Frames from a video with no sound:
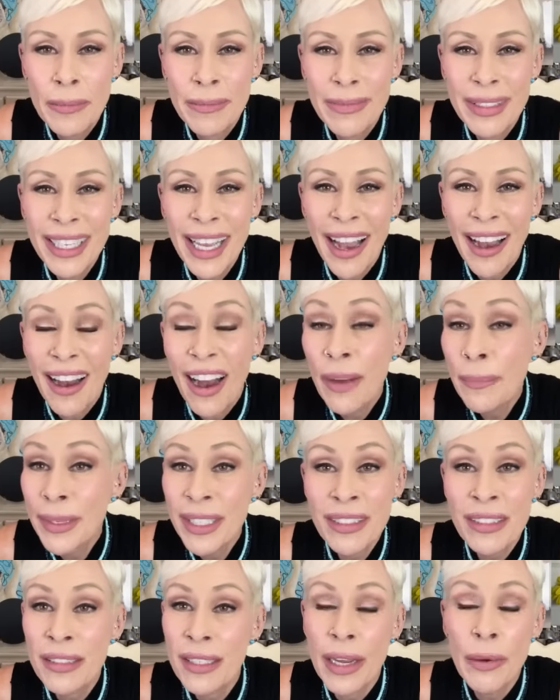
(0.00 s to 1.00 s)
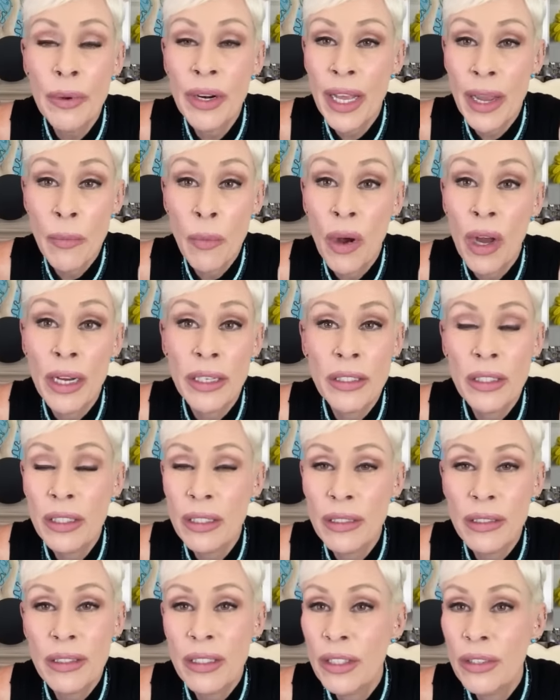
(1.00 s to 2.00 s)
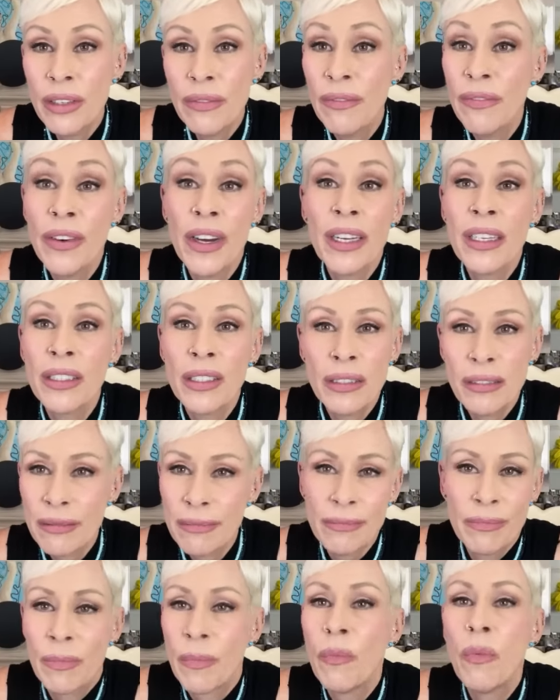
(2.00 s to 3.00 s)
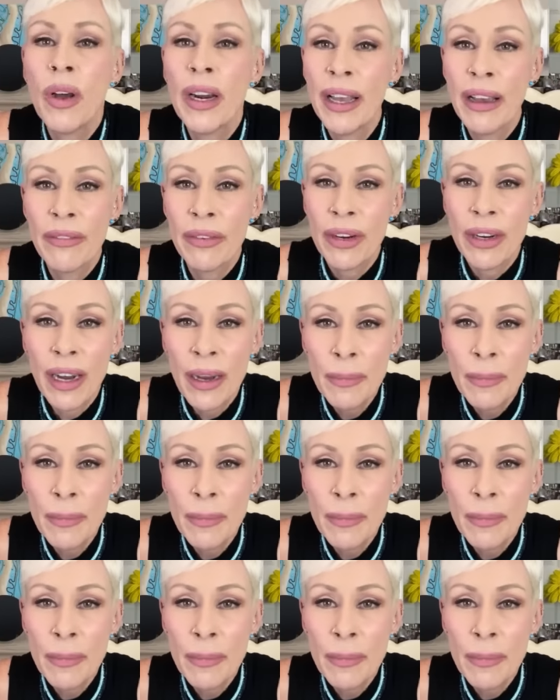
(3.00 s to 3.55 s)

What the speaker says: Yeah, I'm going to say what I want. You can fucking, whatever.